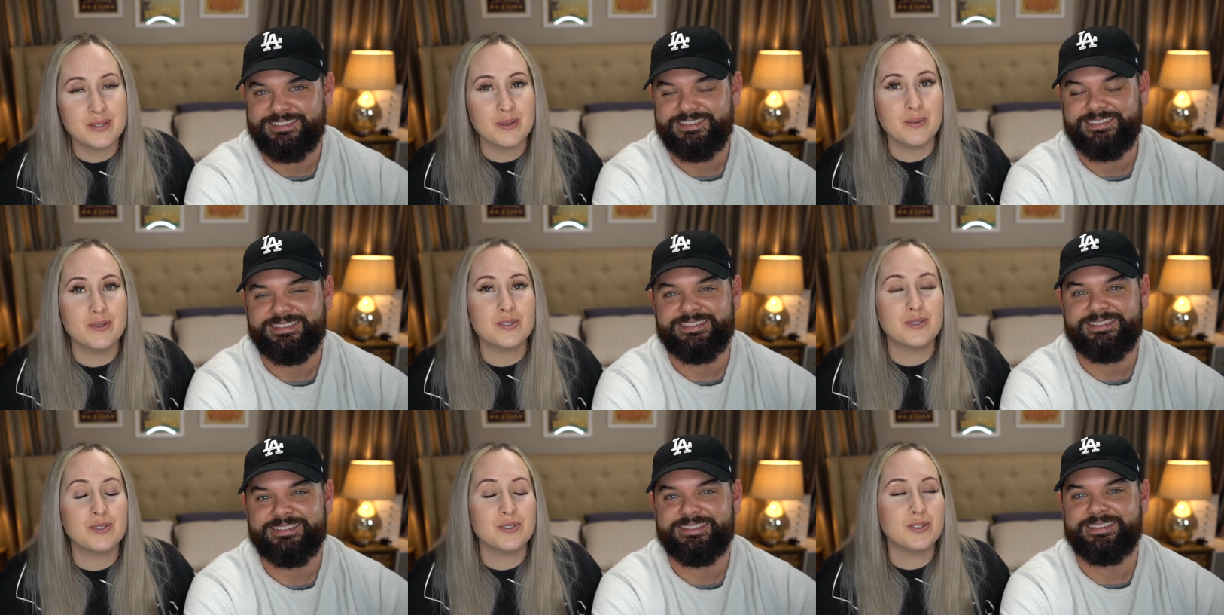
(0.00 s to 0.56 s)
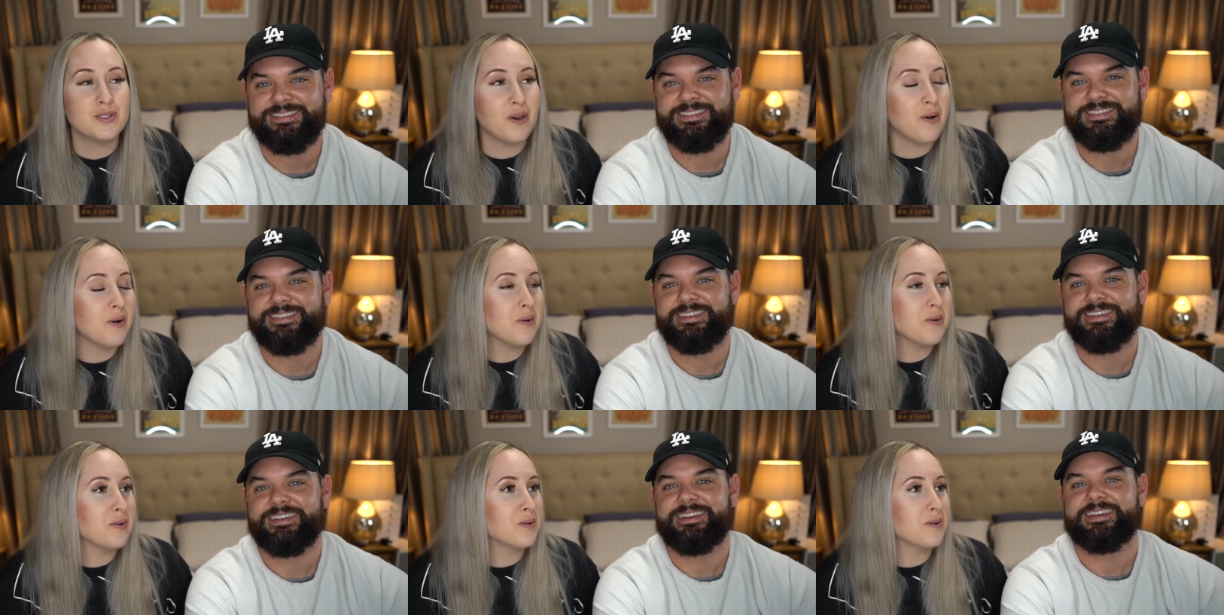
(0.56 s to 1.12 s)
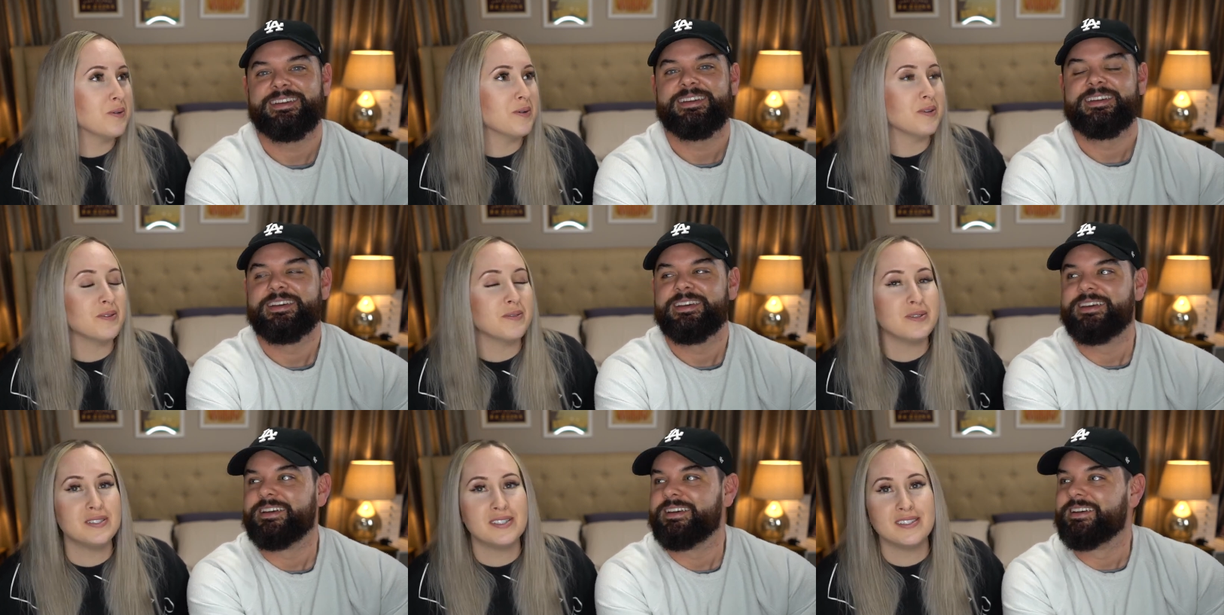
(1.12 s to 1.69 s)
Speaker 1: It was so cool.
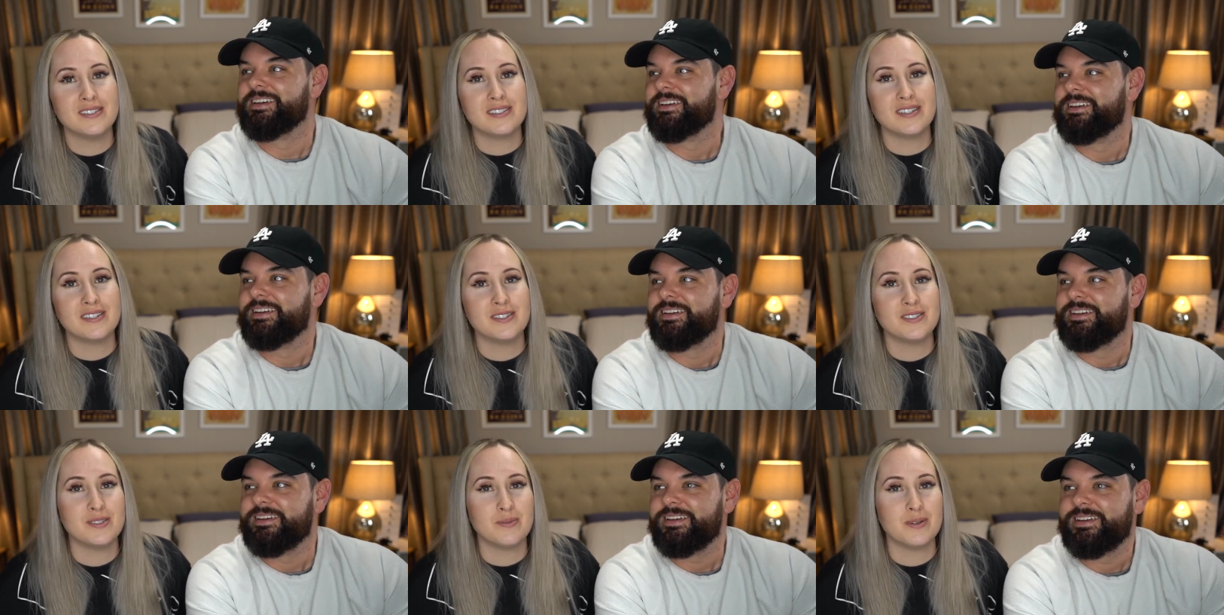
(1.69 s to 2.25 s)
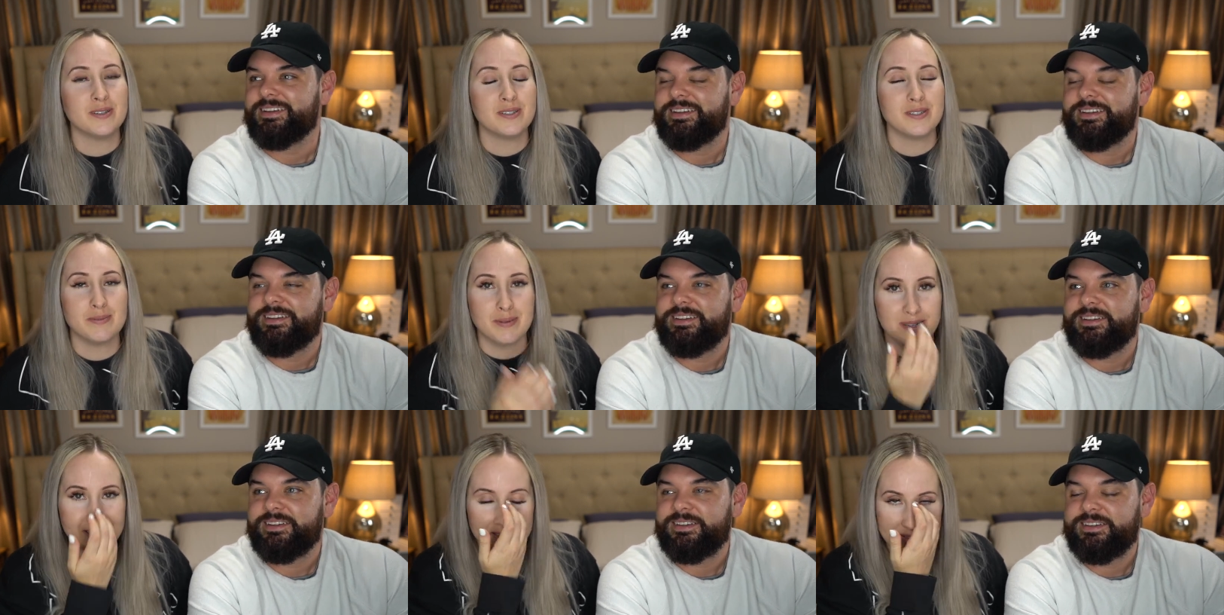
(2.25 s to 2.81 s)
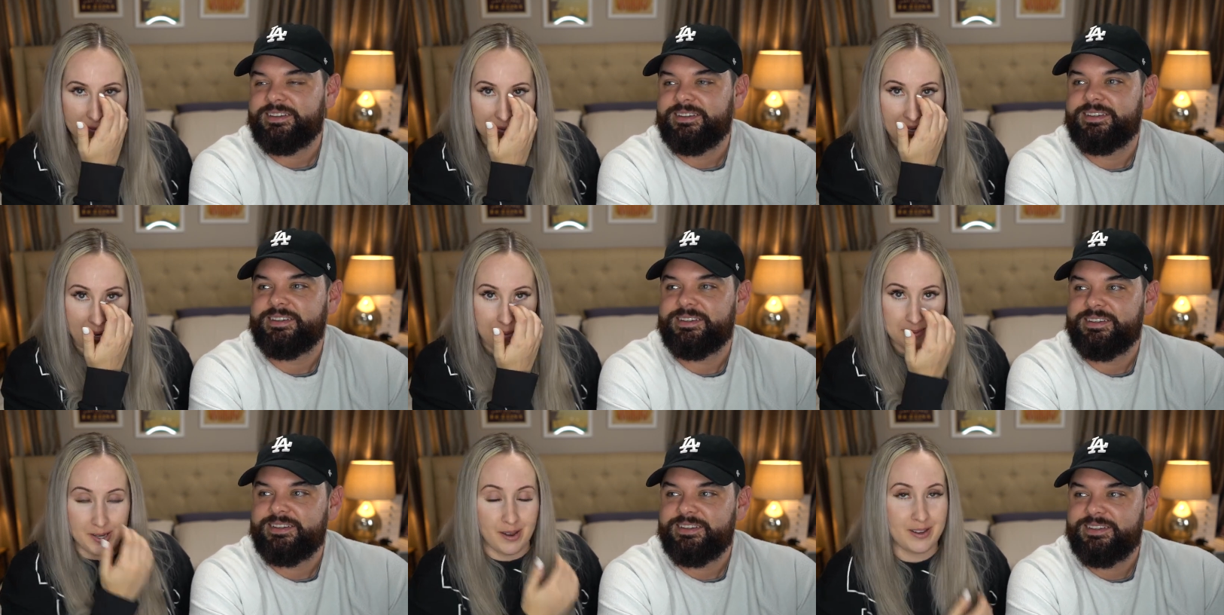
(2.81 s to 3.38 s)
It was just such a surreal experience and we
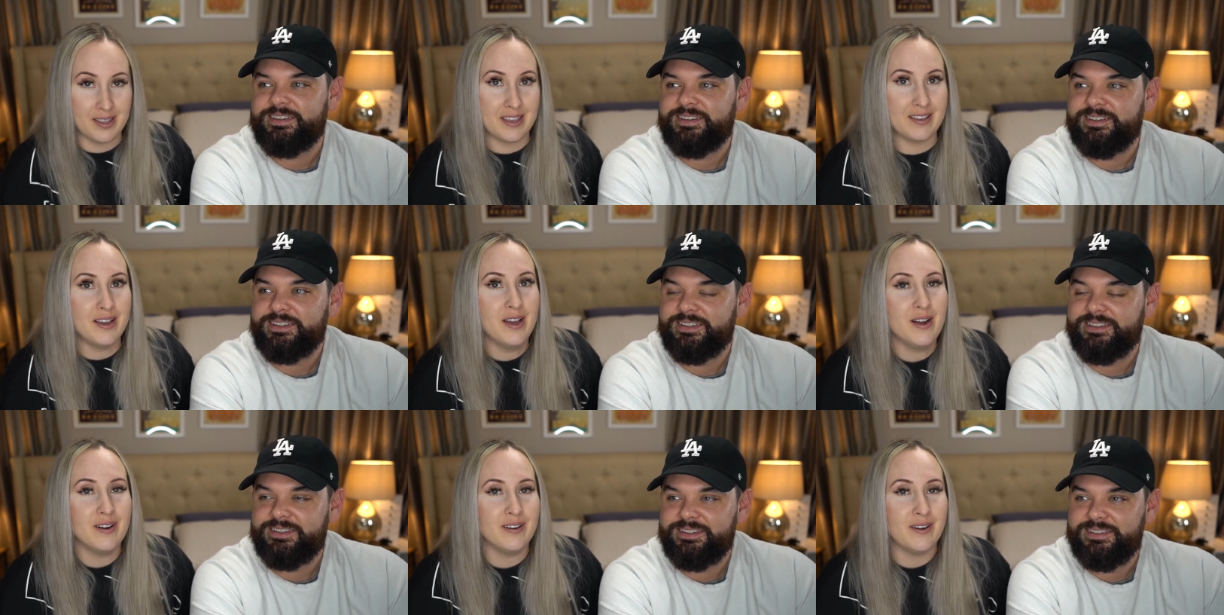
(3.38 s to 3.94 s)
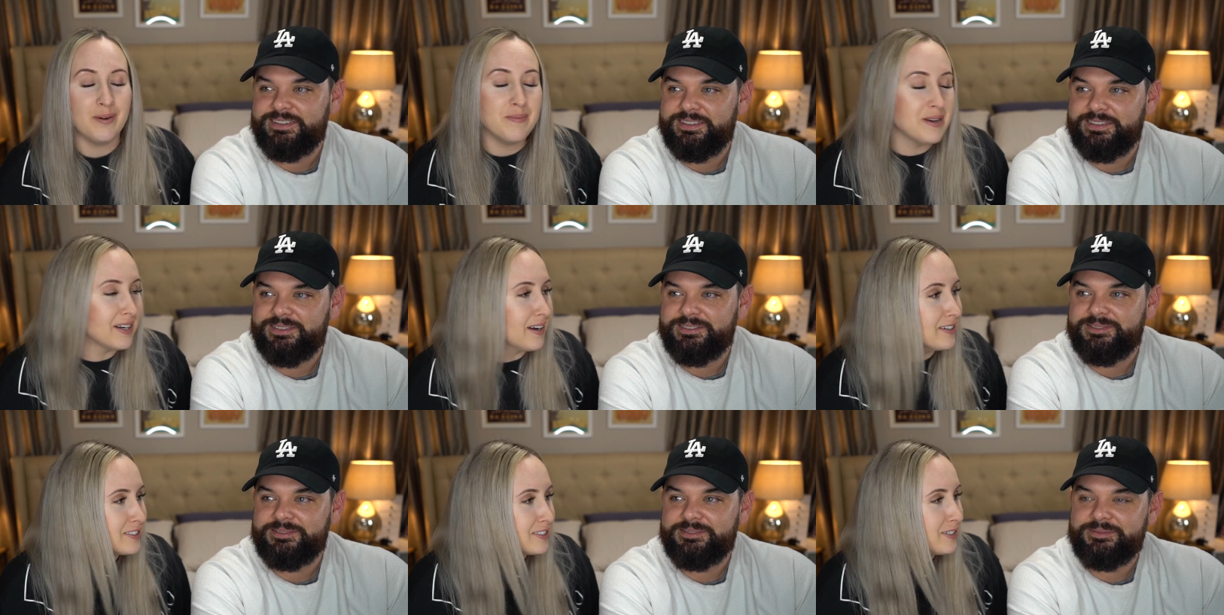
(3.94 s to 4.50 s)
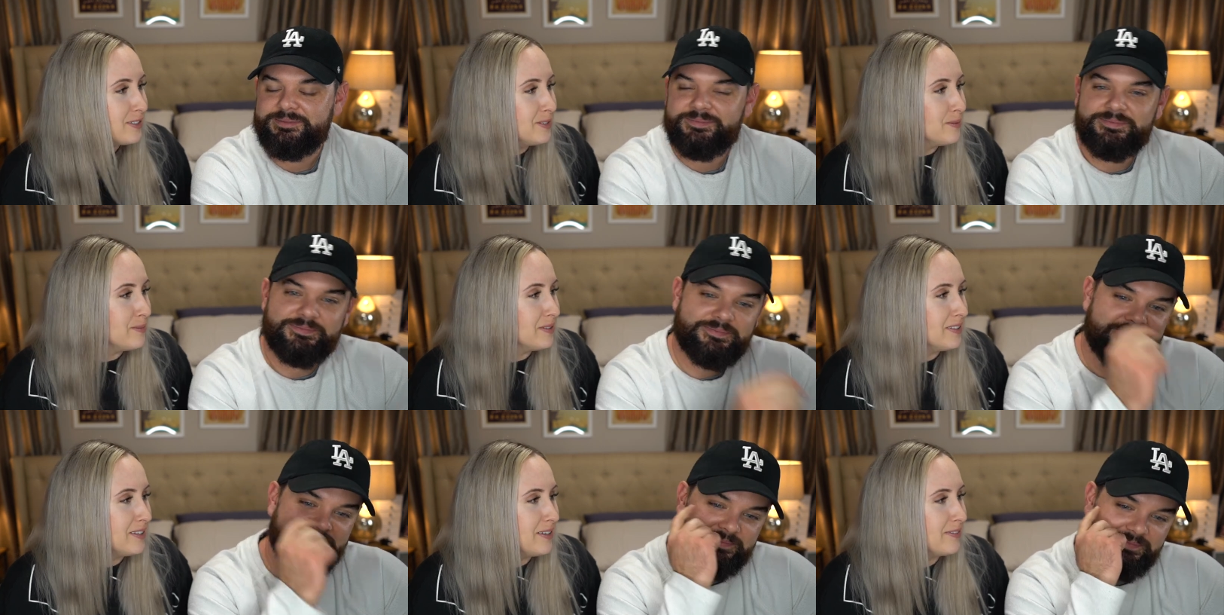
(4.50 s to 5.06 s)
kept talking, oh my gosh, can you
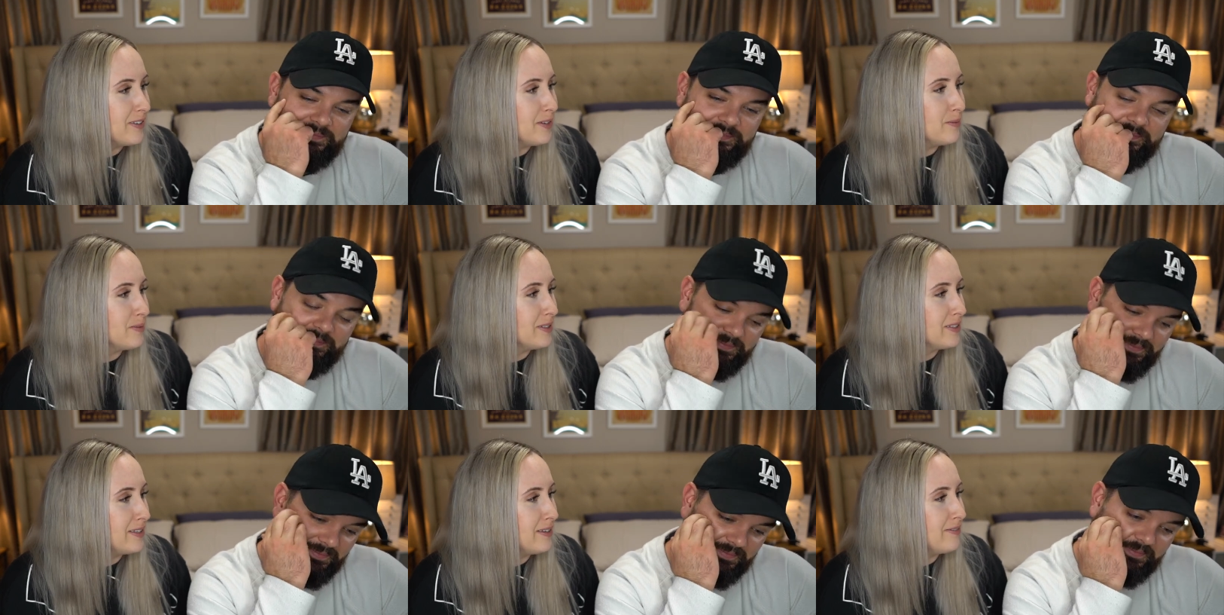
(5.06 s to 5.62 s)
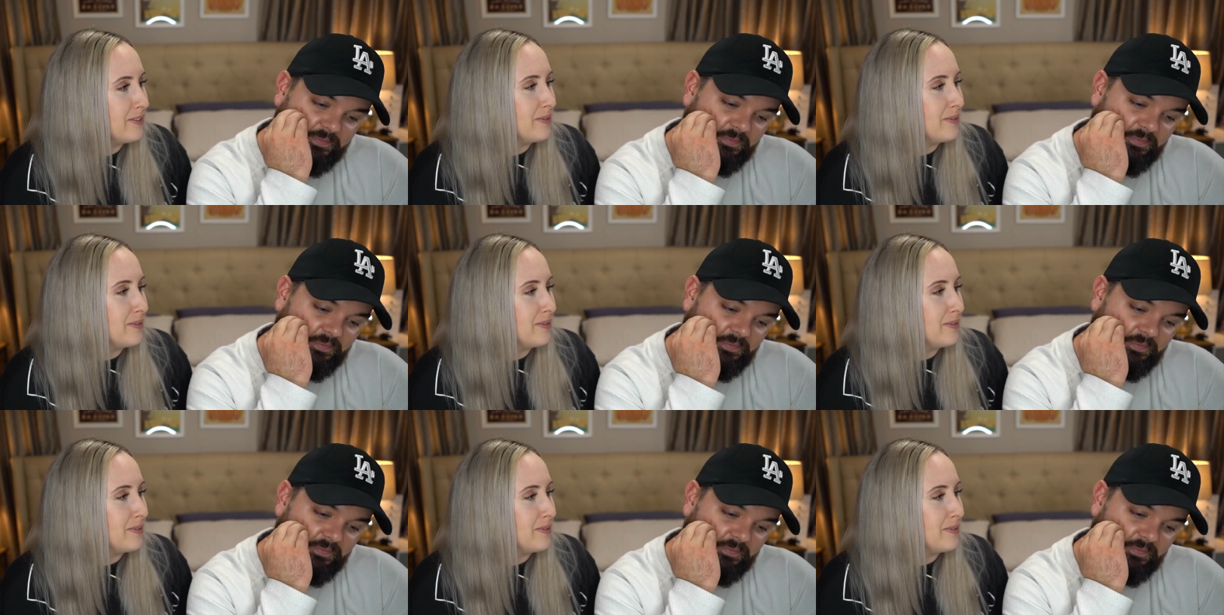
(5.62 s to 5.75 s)
believe, can you believe?